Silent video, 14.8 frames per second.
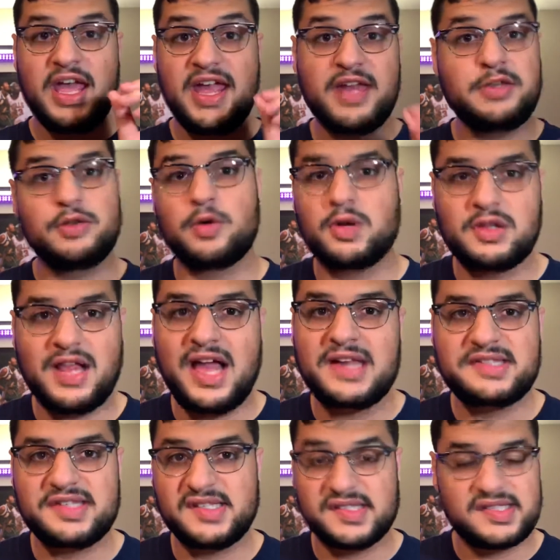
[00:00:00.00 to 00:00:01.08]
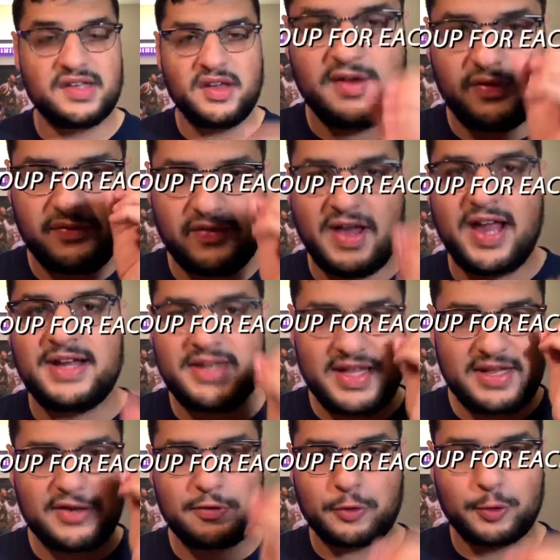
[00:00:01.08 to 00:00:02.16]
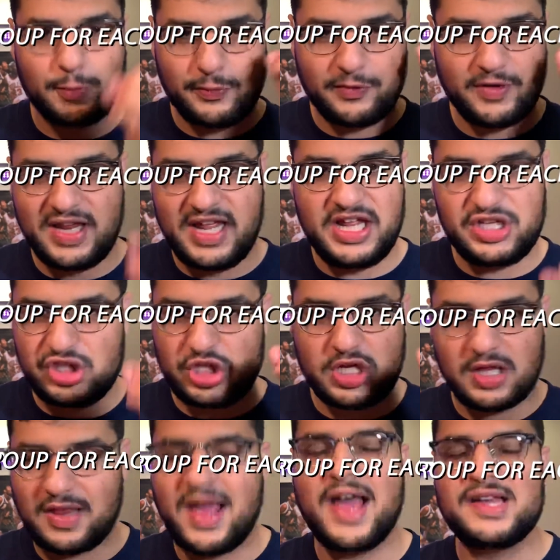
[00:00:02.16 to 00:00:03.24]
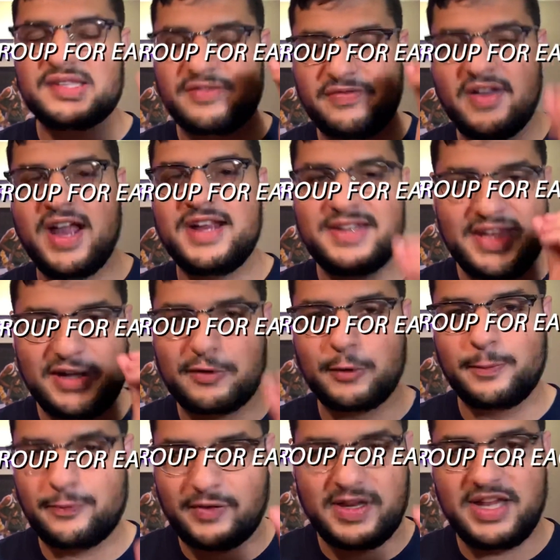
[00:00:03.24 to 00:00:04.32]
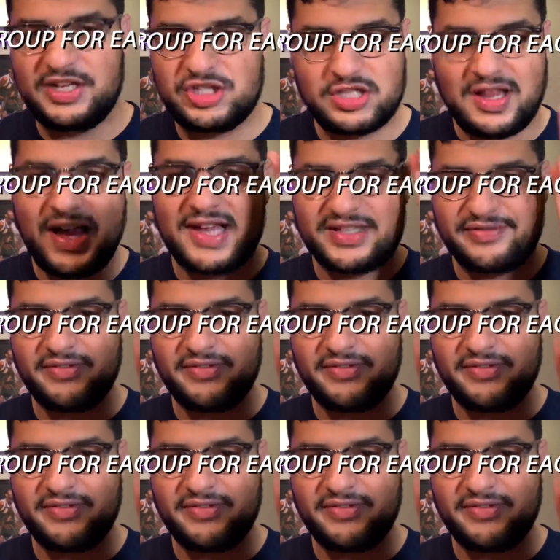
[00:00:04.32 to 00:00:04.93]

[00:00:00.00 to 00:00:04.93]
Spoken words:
In your classes, find a group for each class. Find a group for each class.